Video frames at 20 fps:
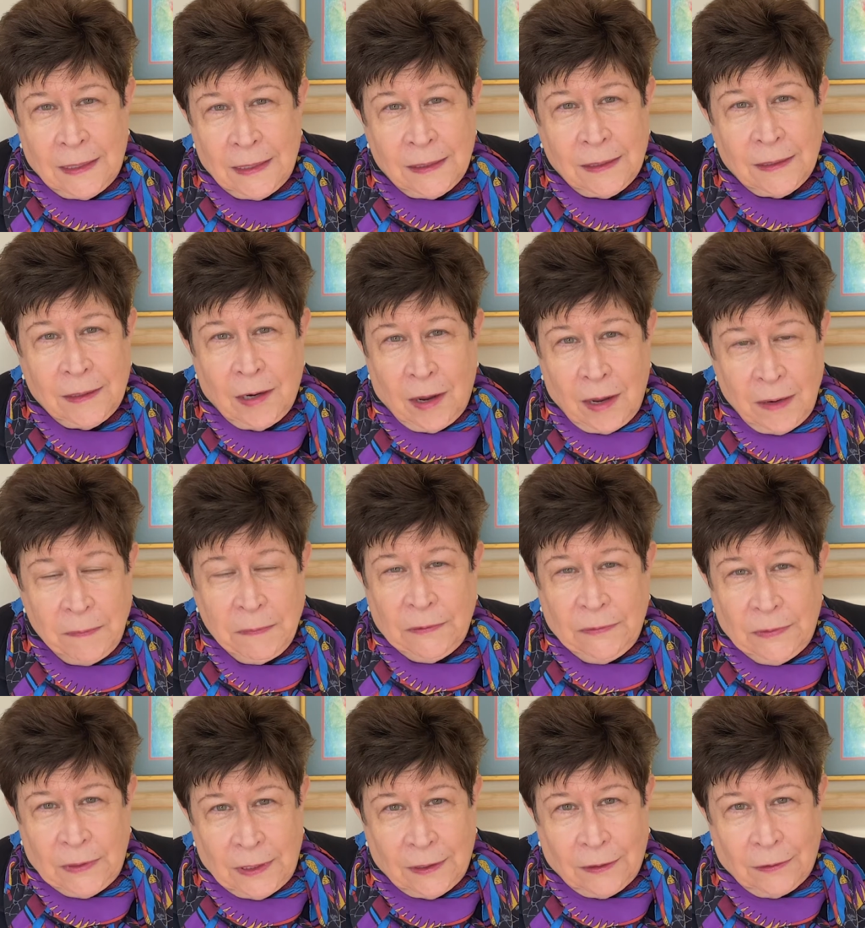this time
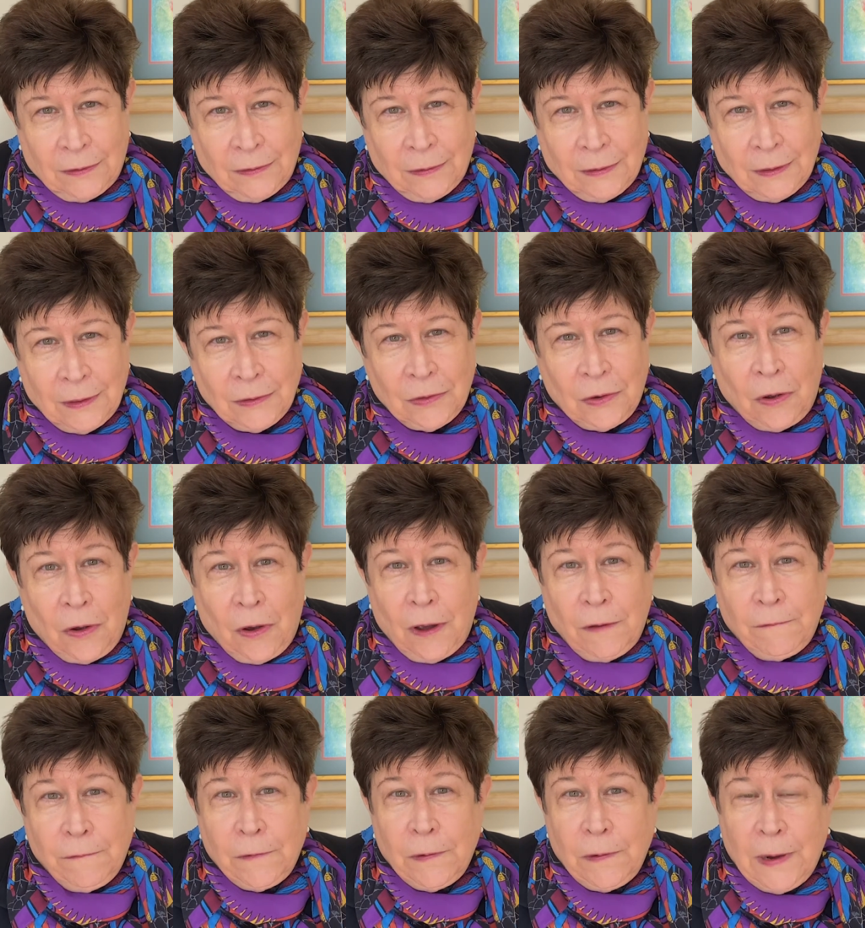of year to
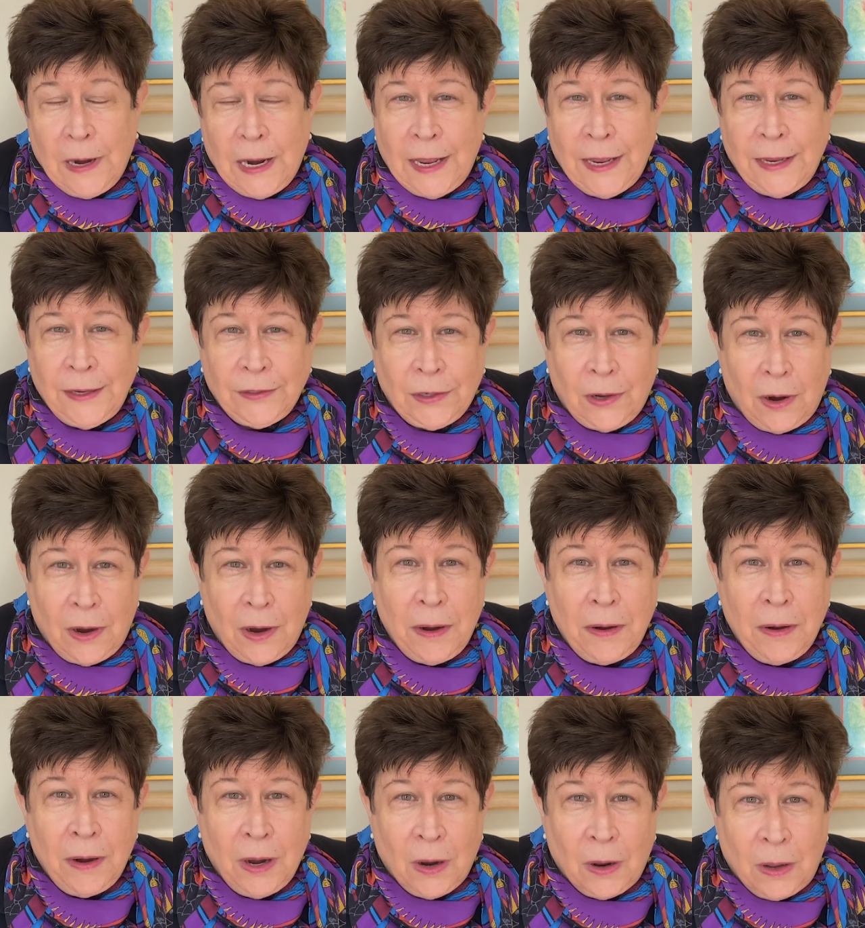offer as
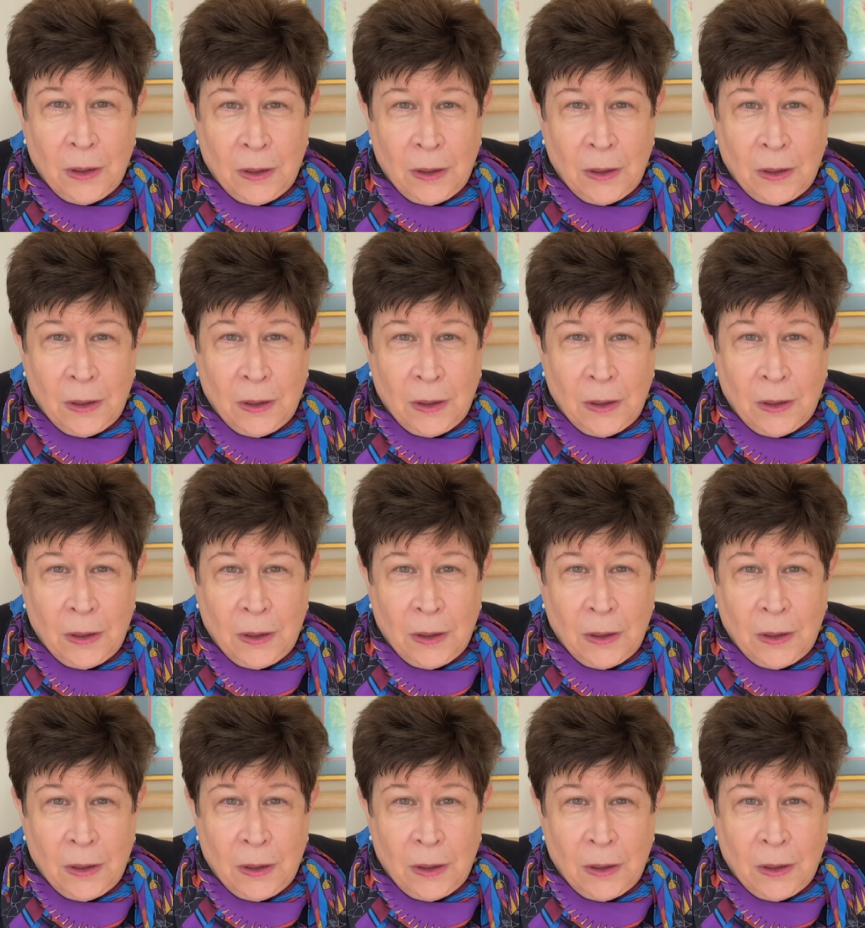our